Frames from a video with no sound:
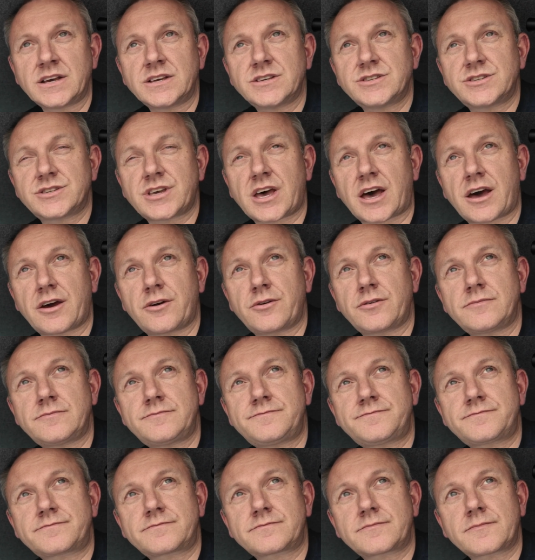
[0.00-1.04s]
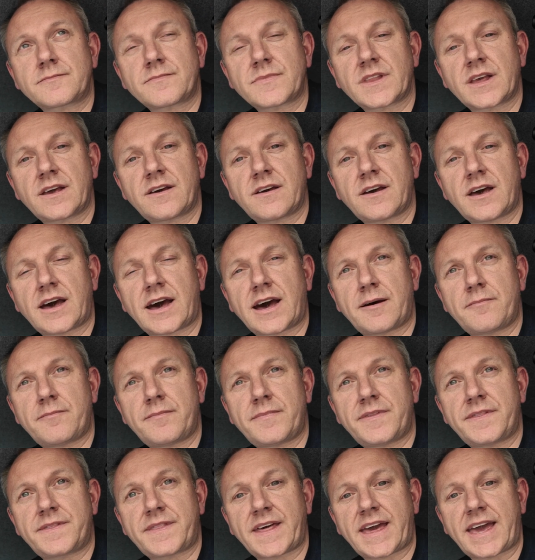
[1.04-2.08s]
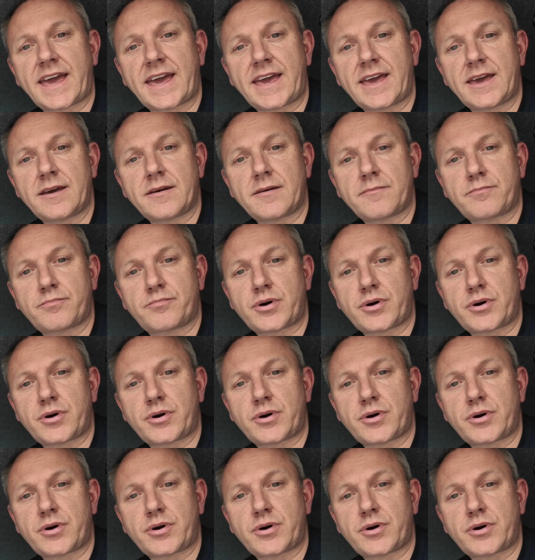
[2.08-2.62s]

So the